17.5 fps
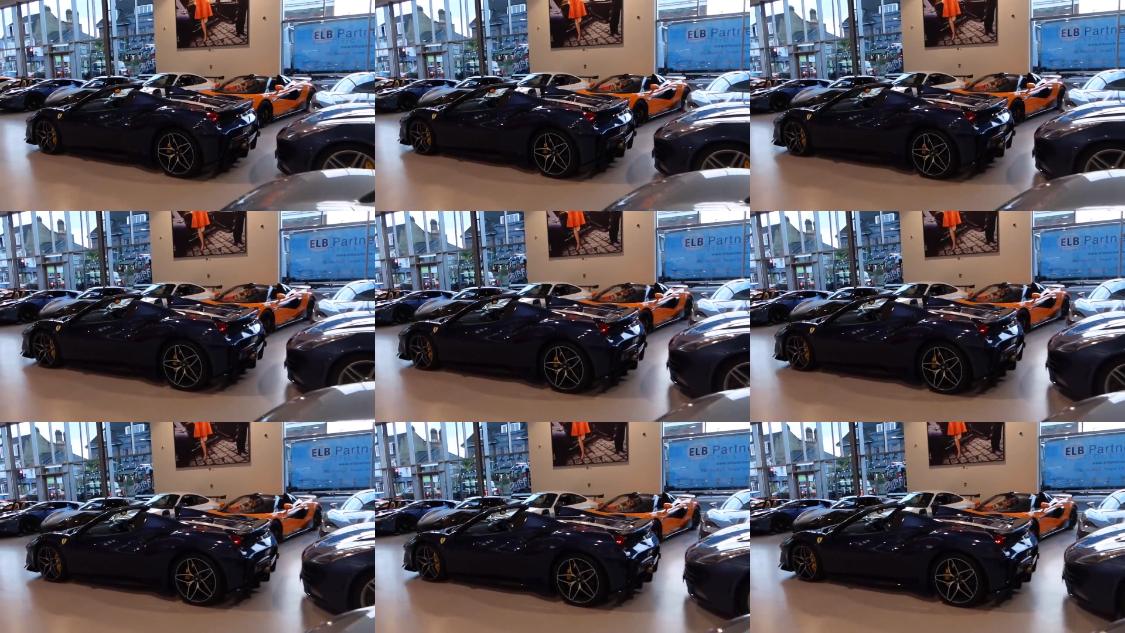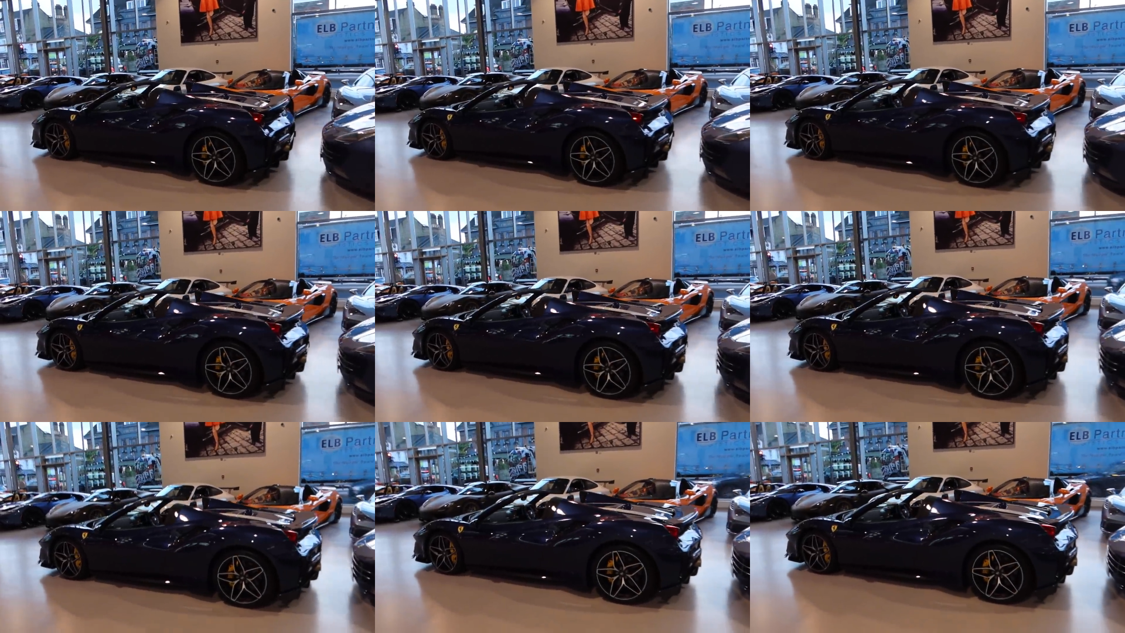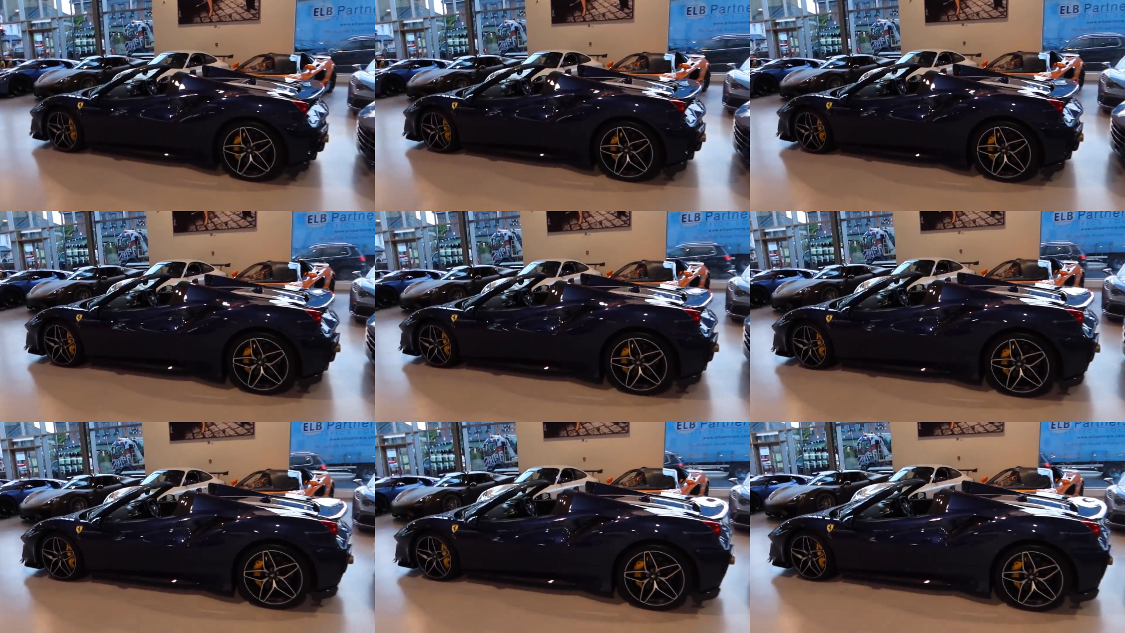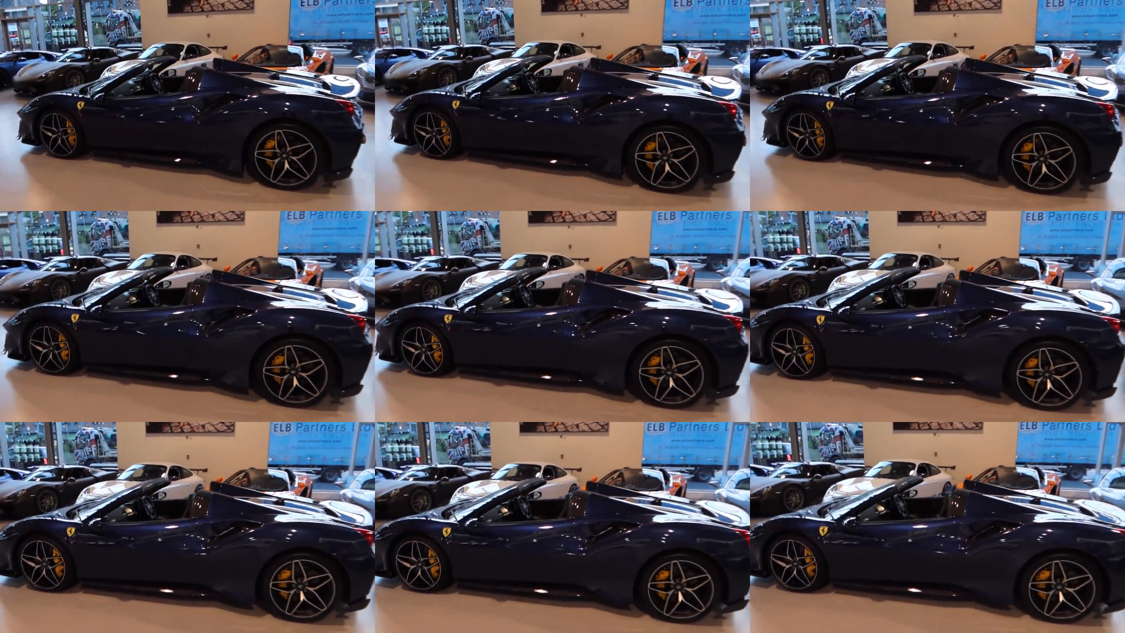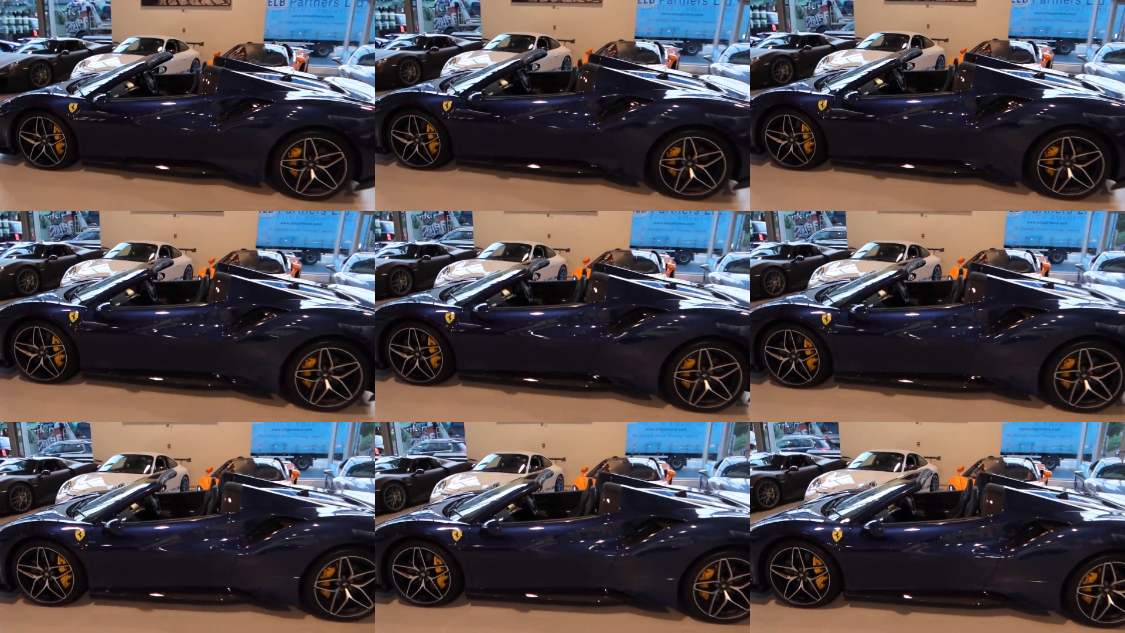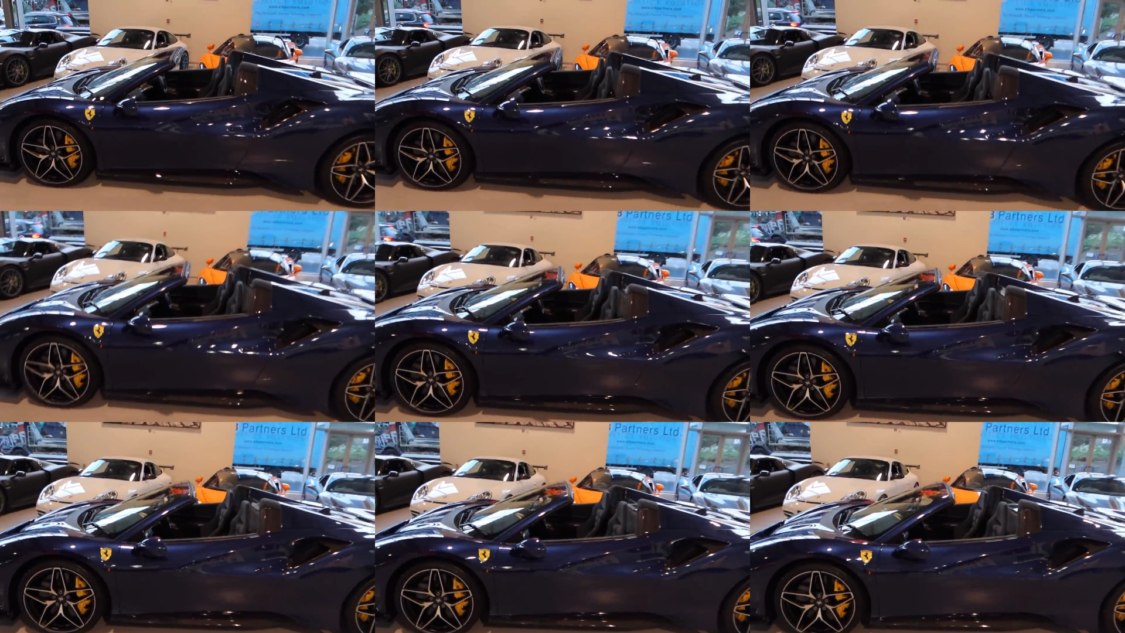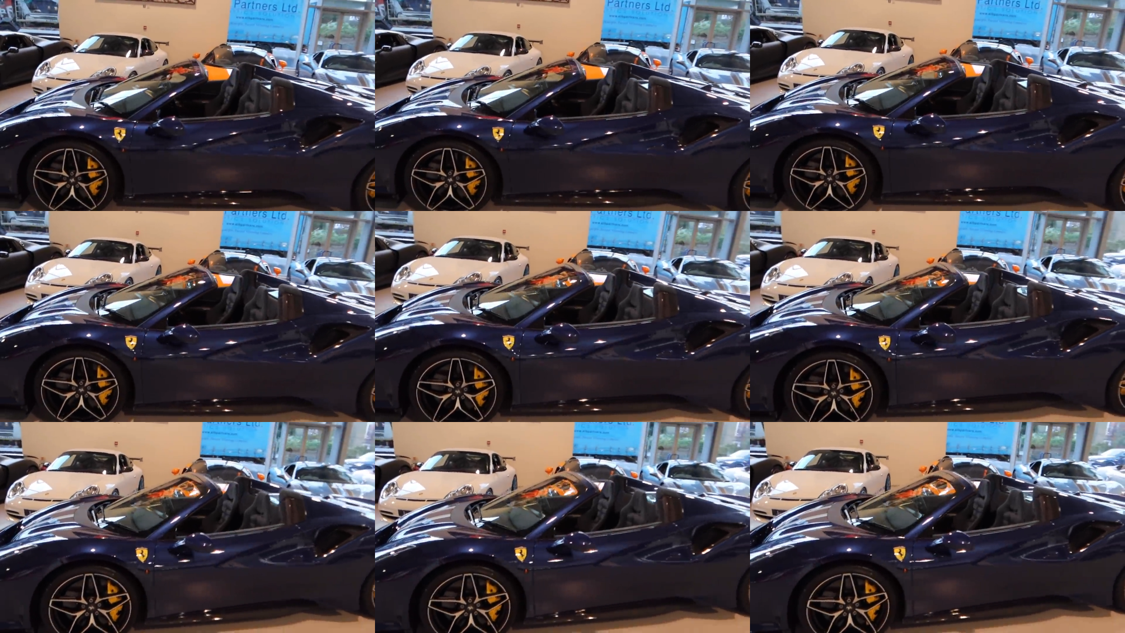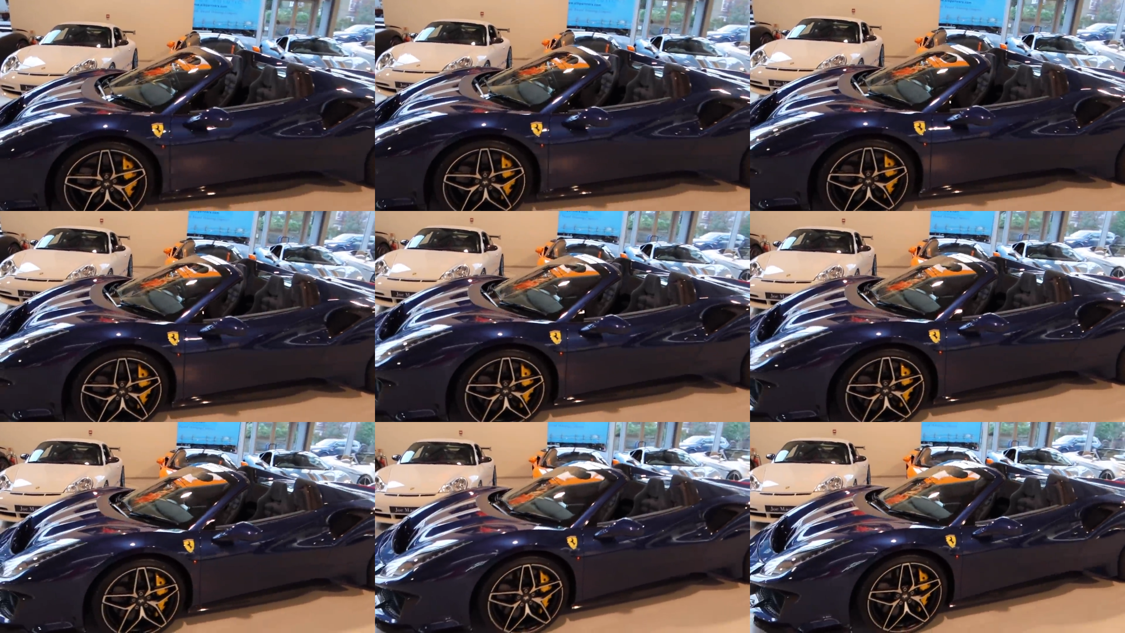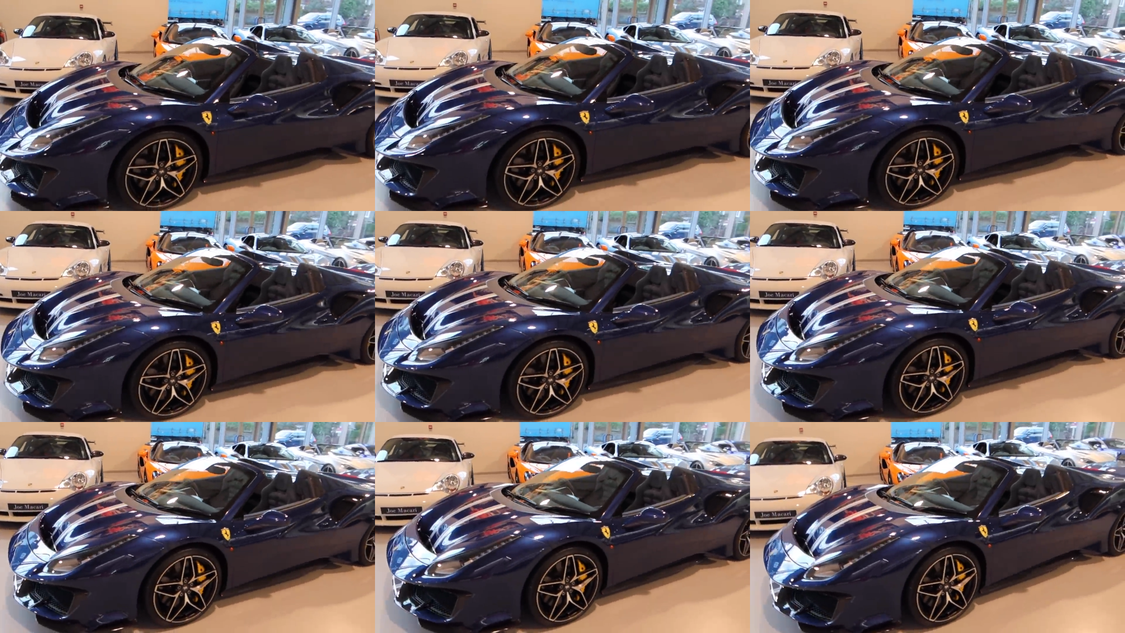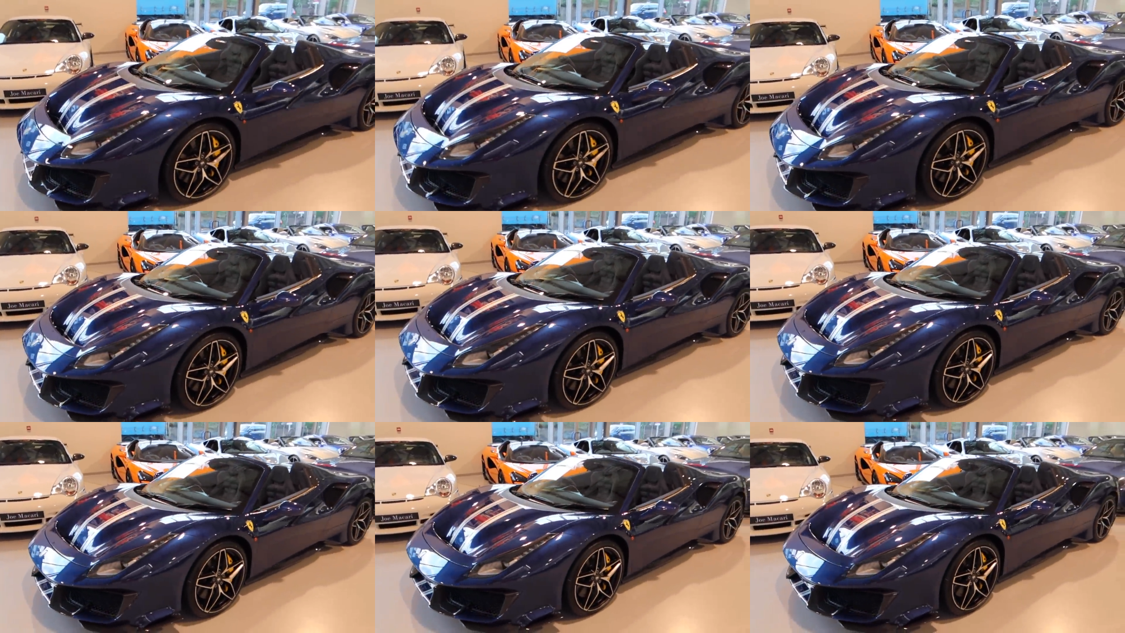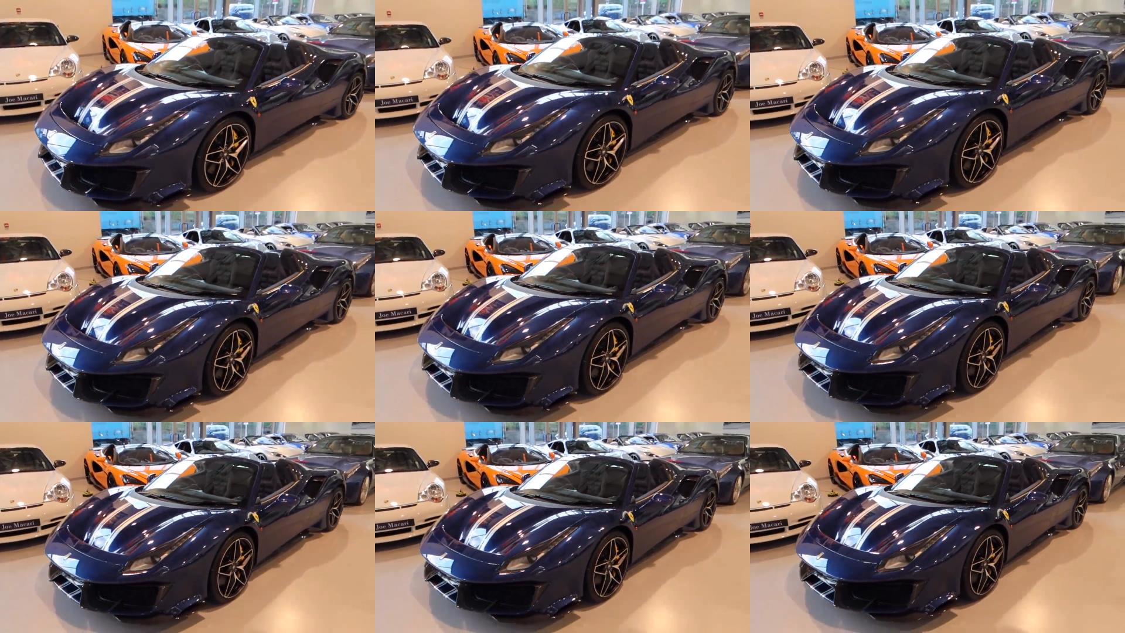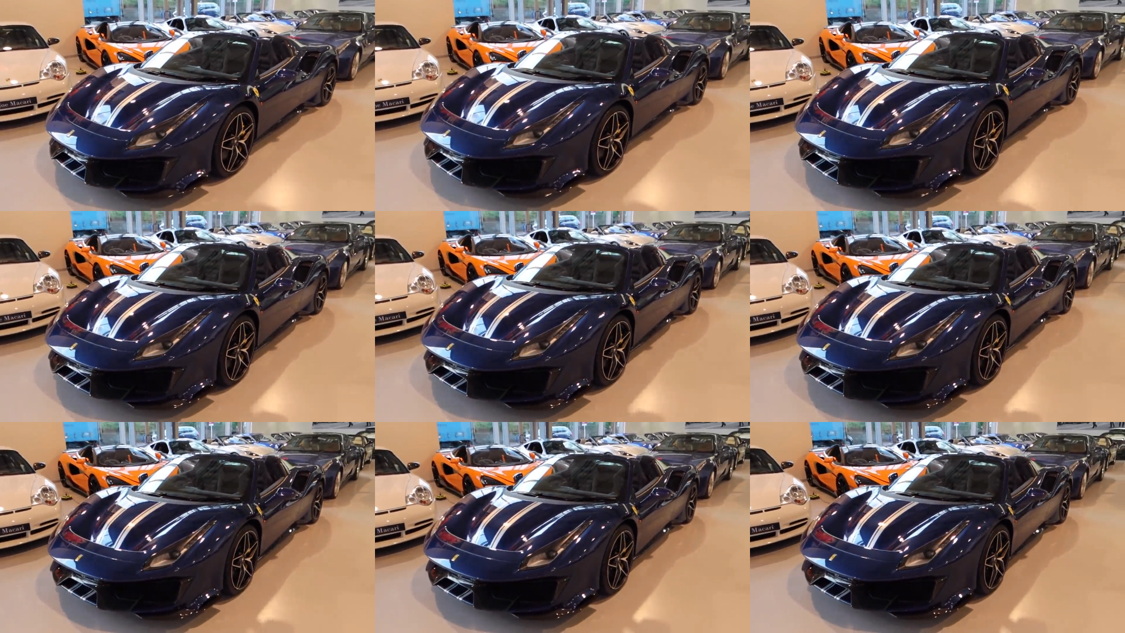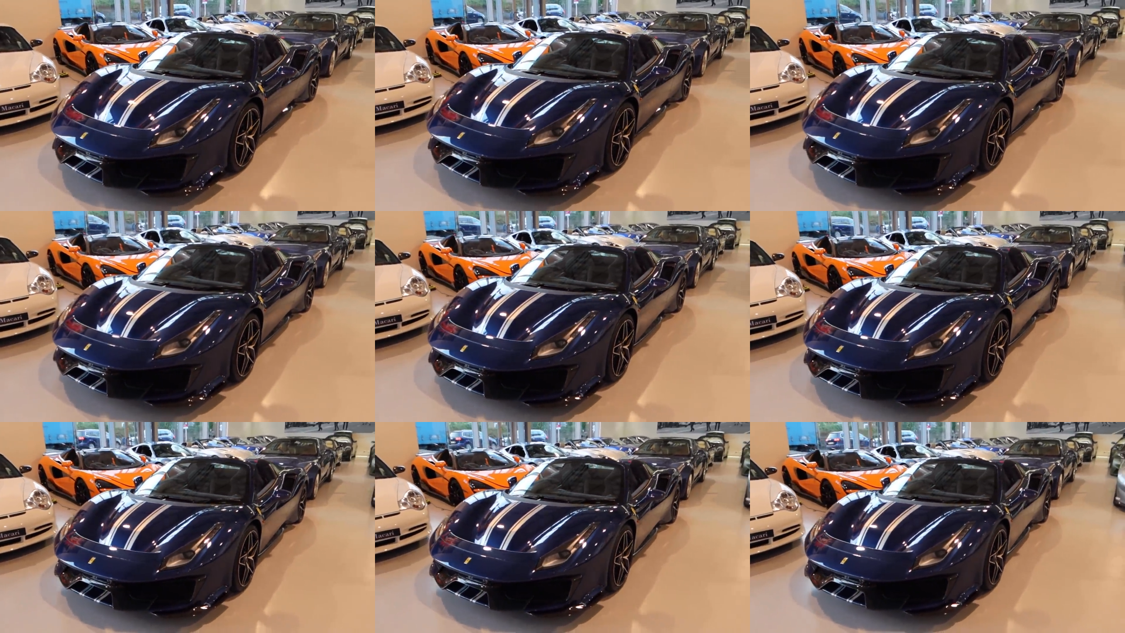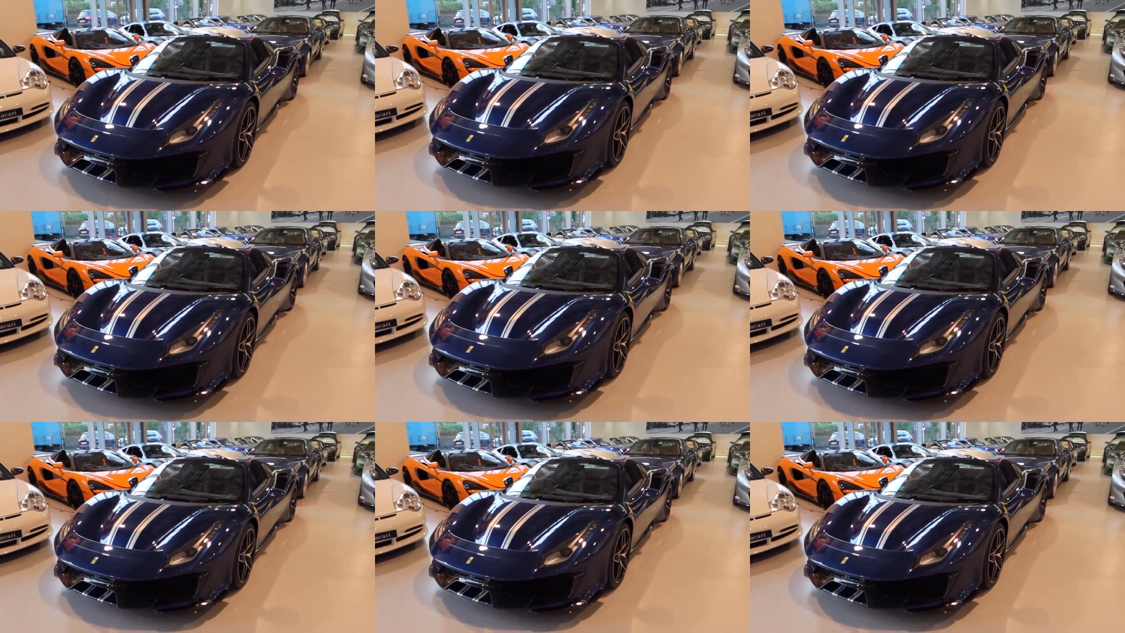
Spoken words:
No face is visible, so there are no lips to read.